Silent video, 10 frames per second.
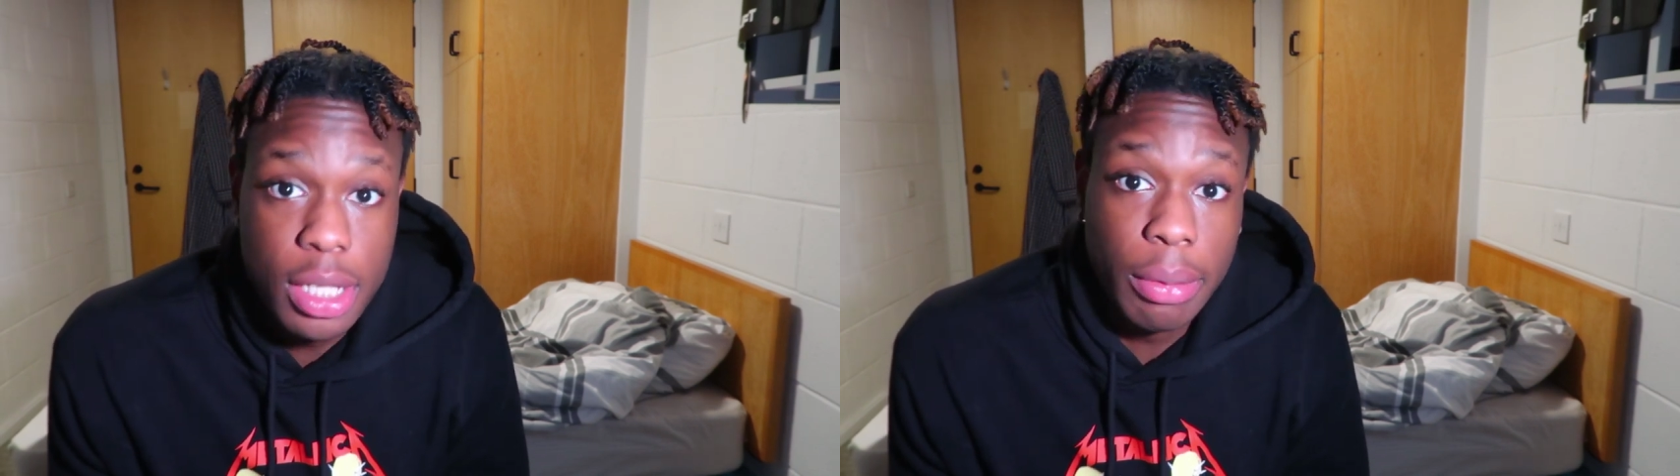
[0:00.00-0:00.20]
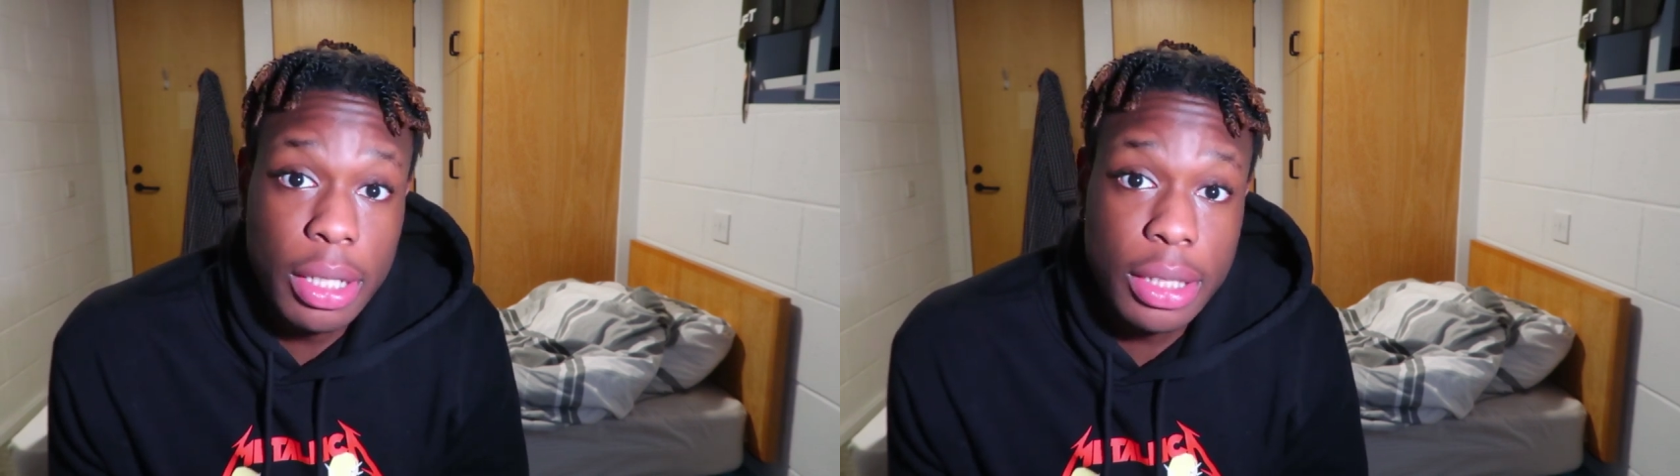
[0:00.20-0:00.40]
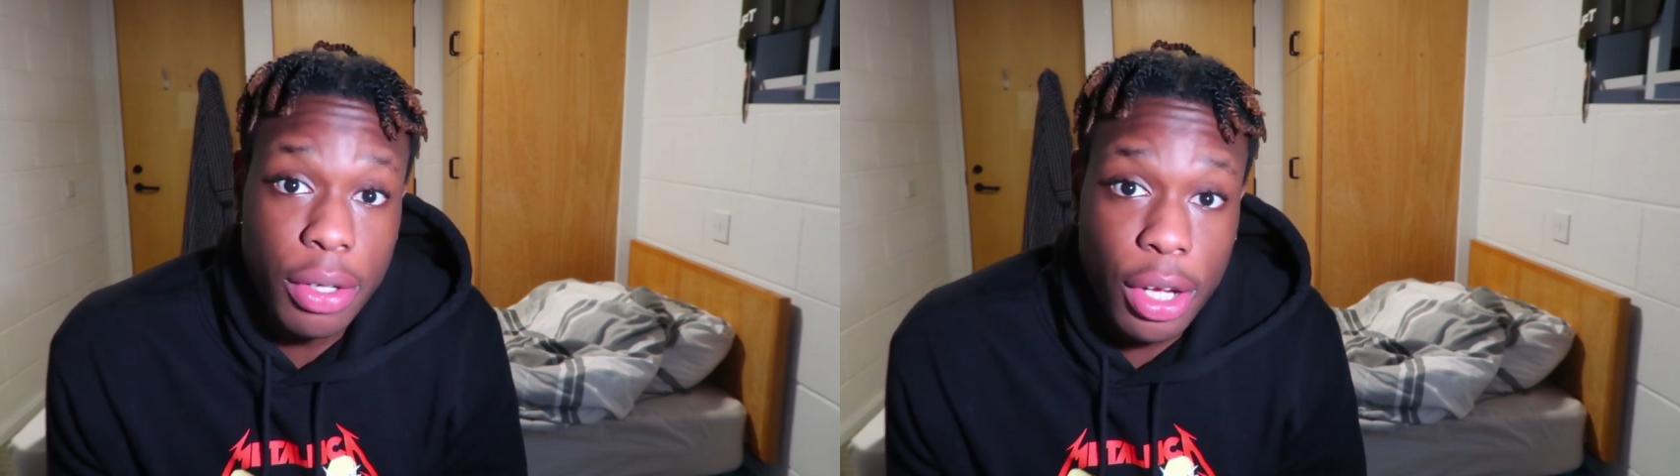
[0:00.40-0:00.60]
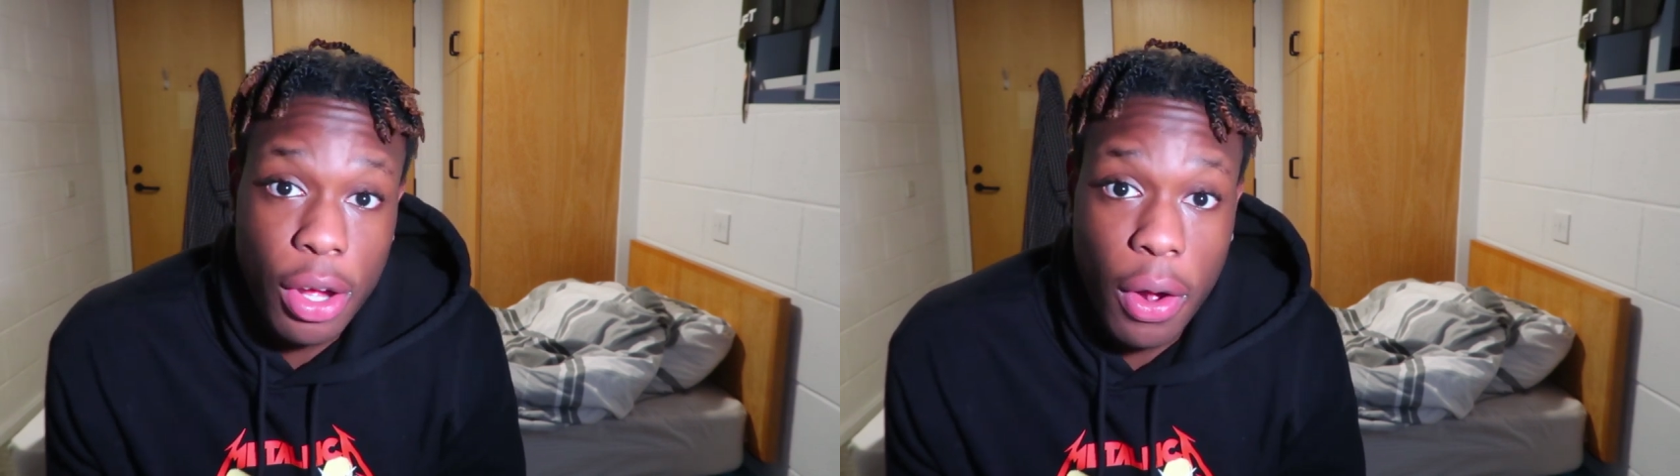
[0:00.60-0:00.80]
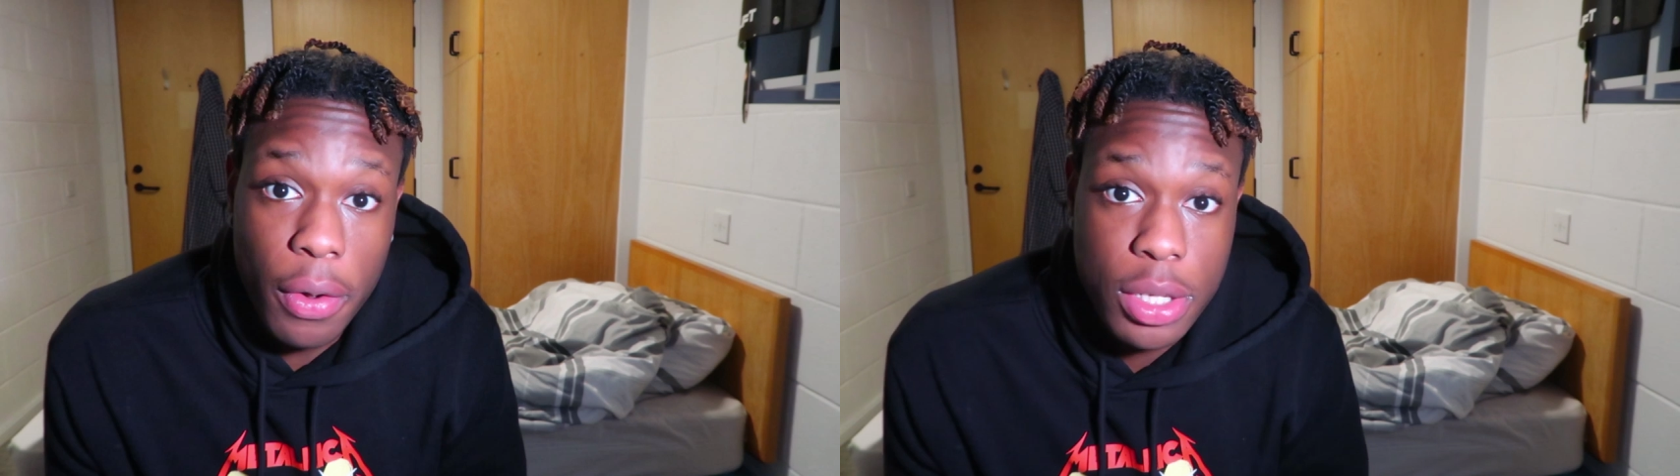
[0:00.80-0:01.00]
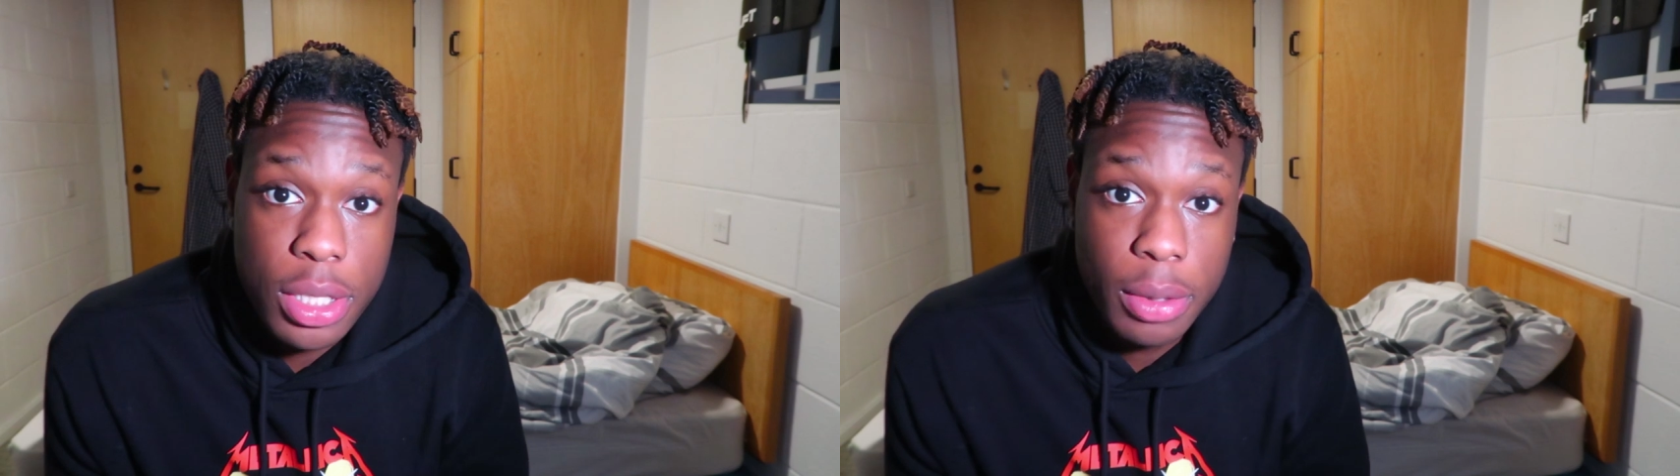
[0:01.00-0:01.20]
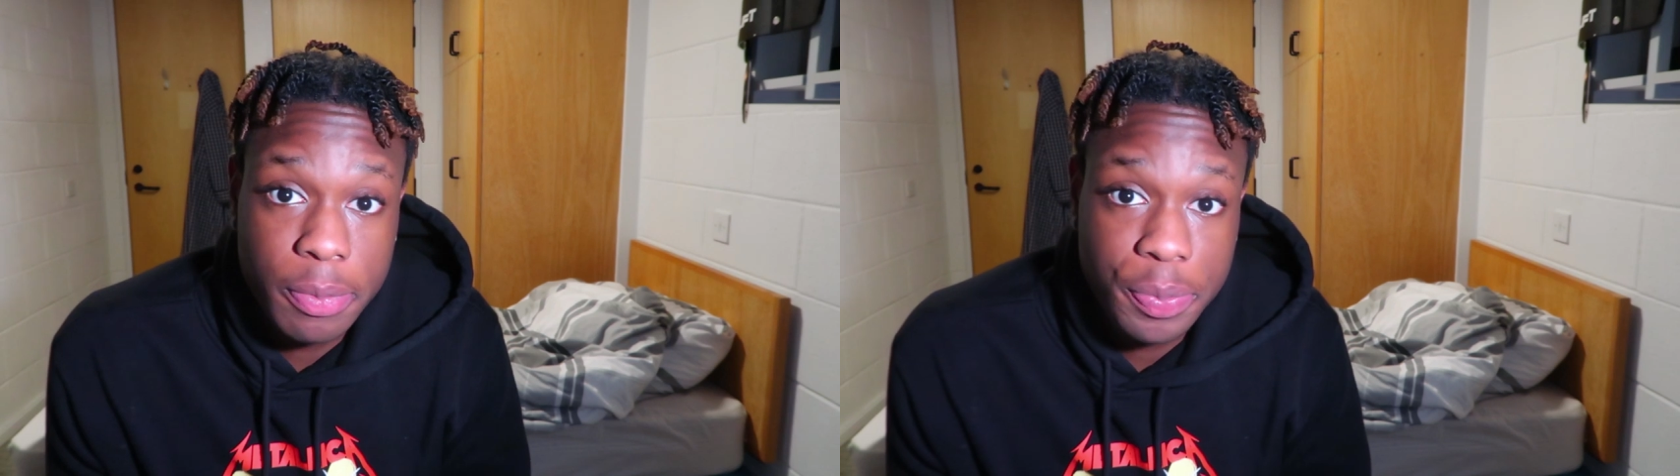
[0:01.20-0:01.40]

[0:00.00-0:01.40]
So I'm gonna tell girls